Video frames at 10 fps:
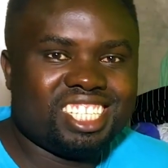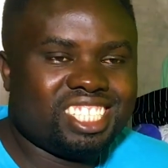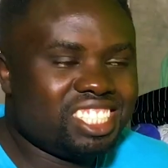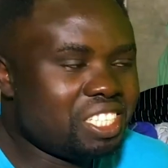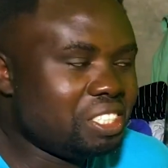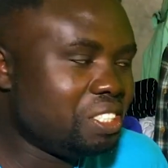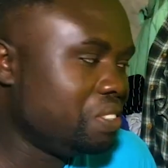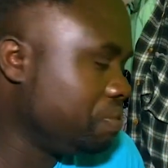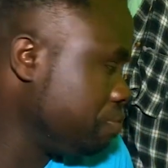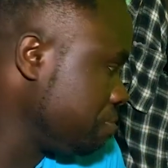So,
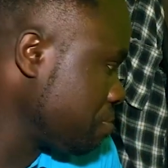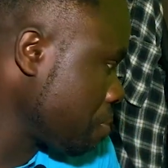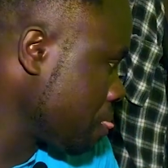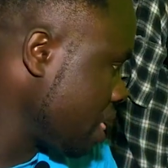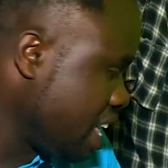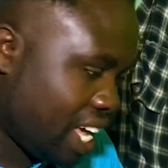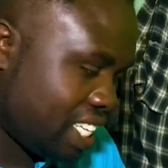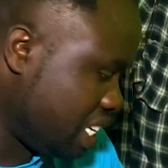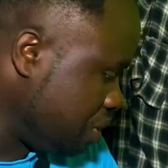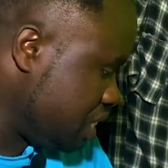
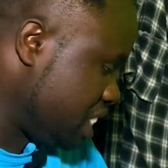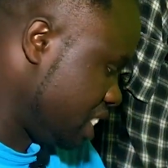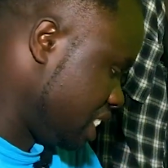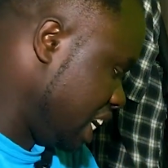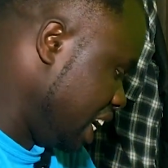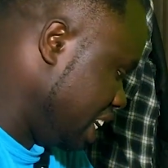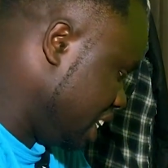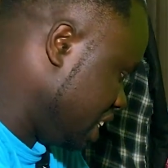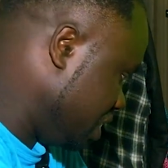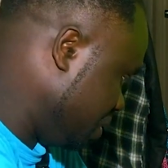as I was
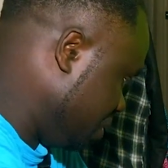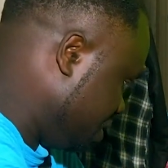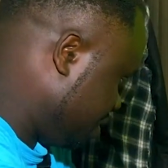telling you,